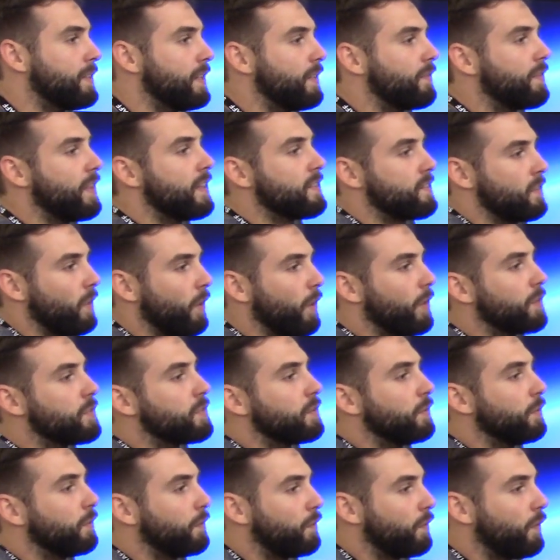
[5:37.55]
If there's
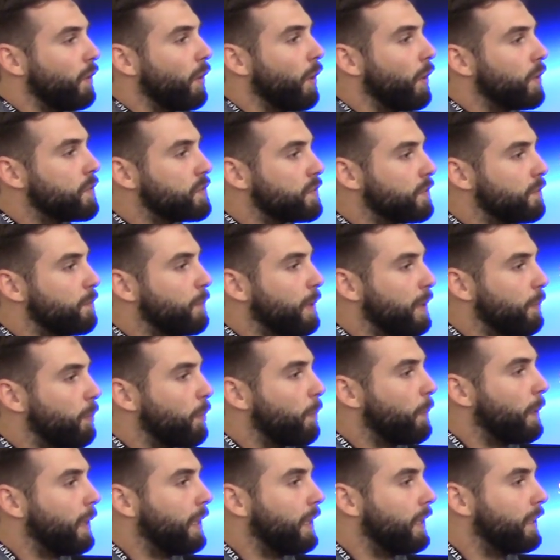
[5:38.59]
lots of people
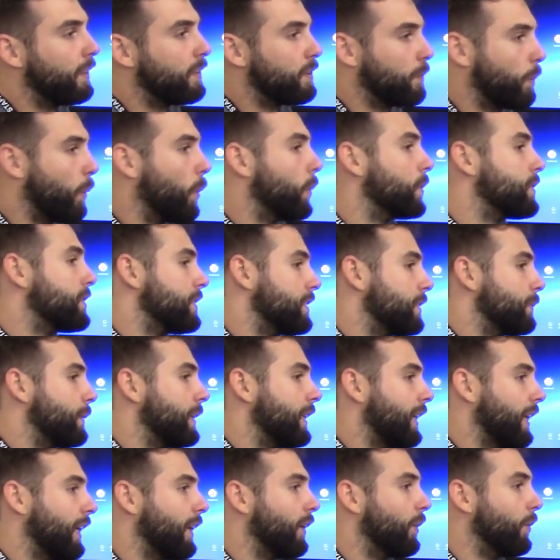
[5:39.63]
being deported to be
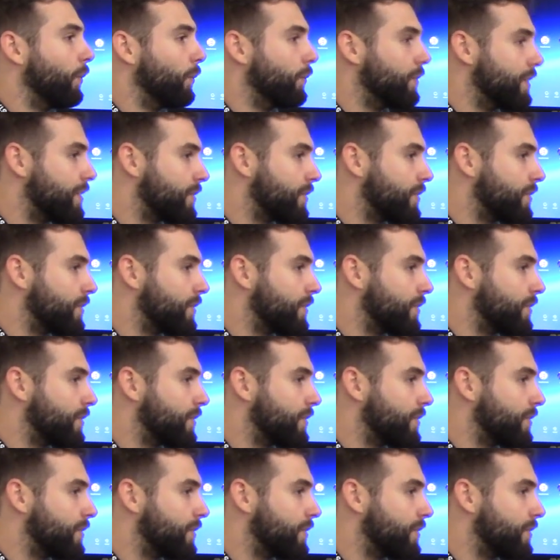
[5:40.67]
killed,